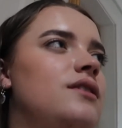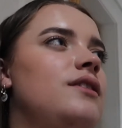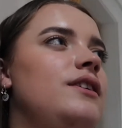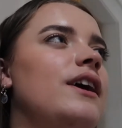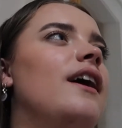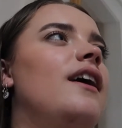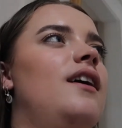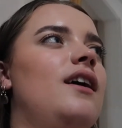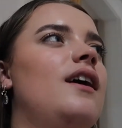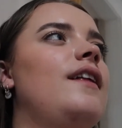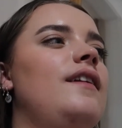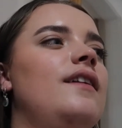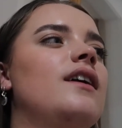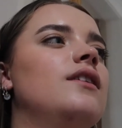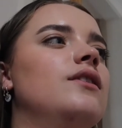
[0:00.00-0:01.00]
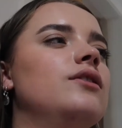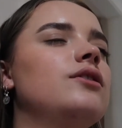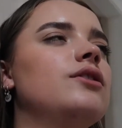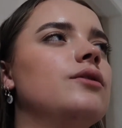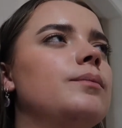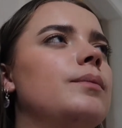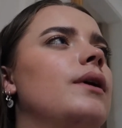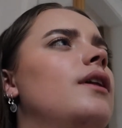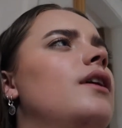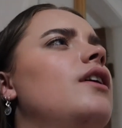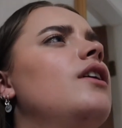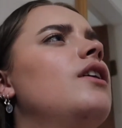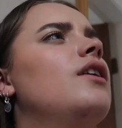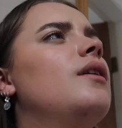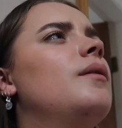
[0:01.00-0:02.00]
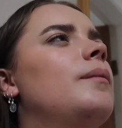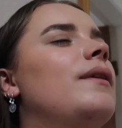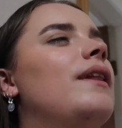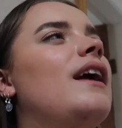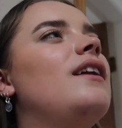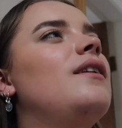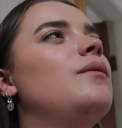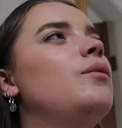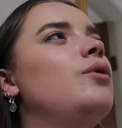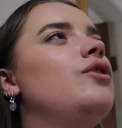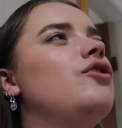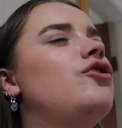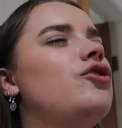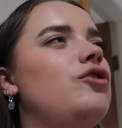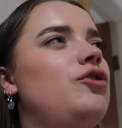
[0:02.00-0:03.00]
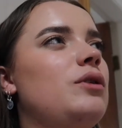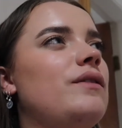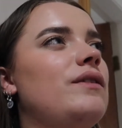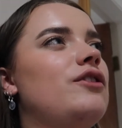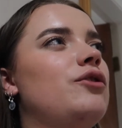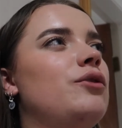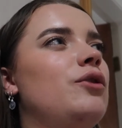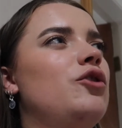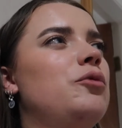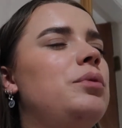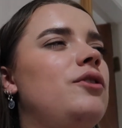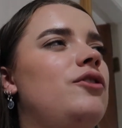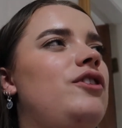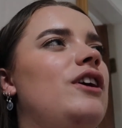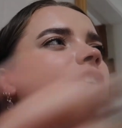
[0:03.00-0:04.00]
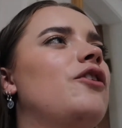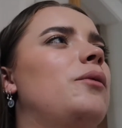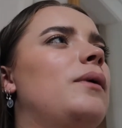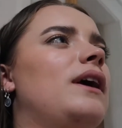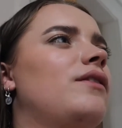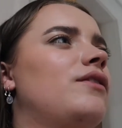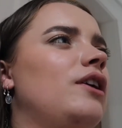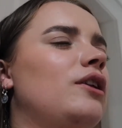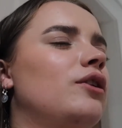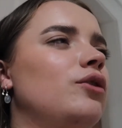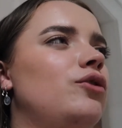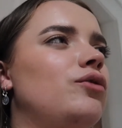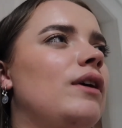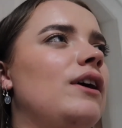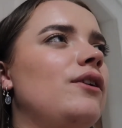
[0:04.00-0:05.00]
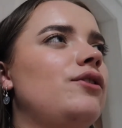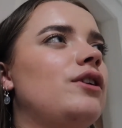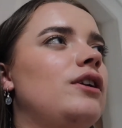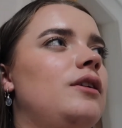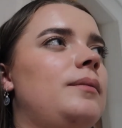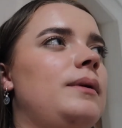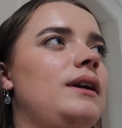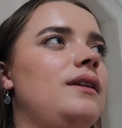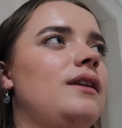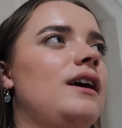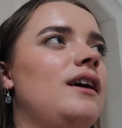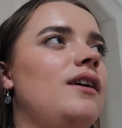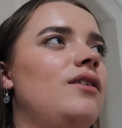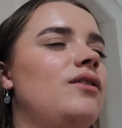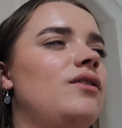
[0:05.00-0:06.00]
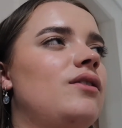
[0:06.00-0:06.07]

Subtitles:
Yeah, I think that'll look good. But then, shouldn't you have it so it opens the other way if the clothes rail's going to be there?